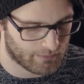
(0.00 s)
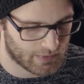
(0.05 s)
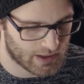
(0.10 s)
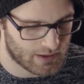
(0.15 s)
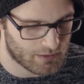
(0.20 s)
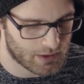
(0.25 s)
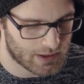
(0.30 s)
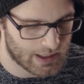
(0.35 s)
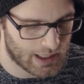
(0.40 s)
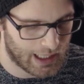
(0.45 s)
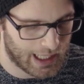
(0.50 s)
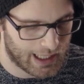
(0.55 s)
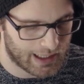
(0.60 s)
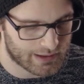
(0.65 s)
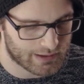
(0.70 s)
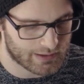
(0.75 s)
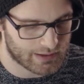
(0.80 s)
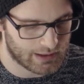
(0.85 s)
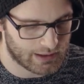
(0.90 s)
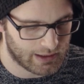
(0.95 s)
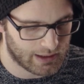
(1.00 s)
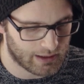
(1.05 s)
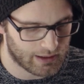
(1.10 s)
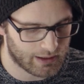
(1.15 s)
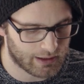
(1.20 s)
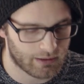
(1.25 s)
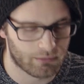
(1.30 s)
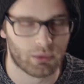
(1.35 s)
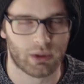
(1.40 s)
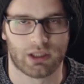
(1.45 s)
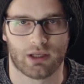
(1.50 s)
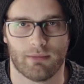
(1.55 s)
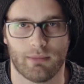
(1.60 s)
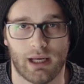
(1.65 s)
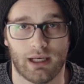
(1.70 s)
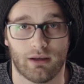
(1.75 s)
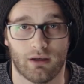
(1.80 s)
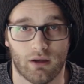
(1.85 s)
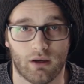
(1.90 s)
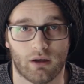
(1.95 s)
This was the last year in which I
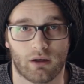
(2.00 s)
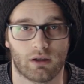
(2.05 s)
made a lot